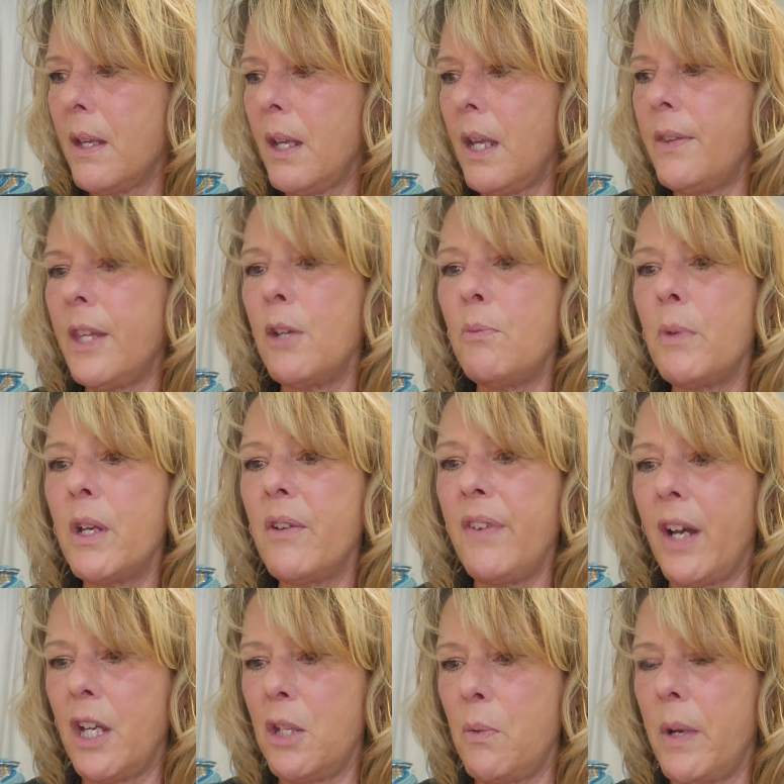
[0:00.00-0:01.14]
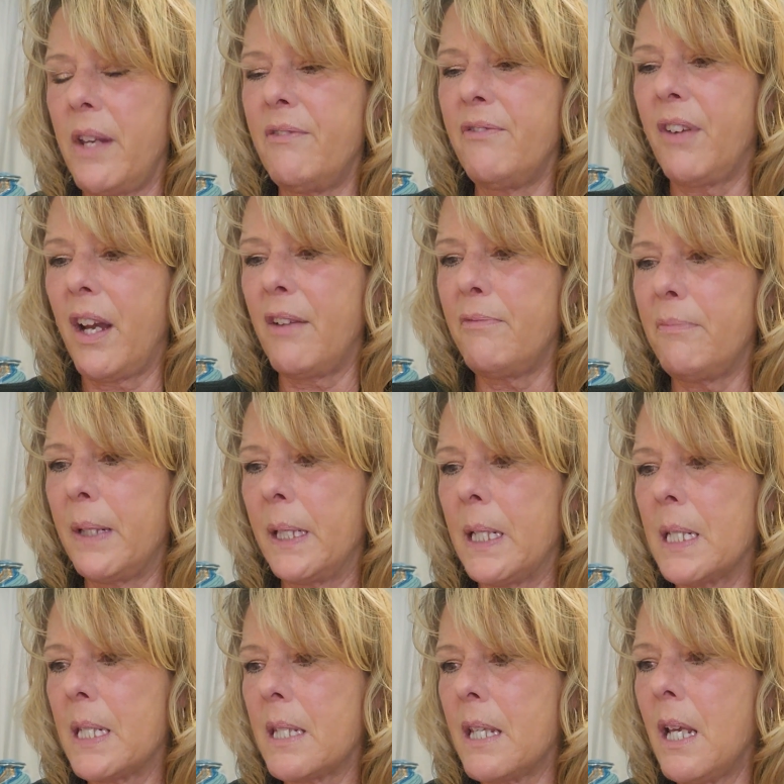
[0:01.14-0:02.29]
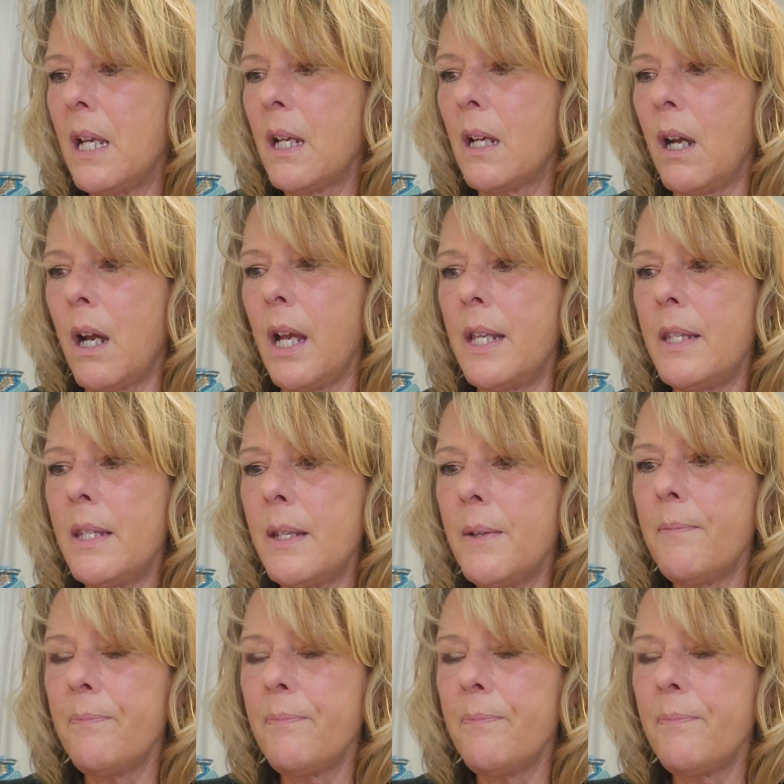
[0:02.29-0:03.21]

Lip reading: And then reevaluate in 5 minutes. Guys,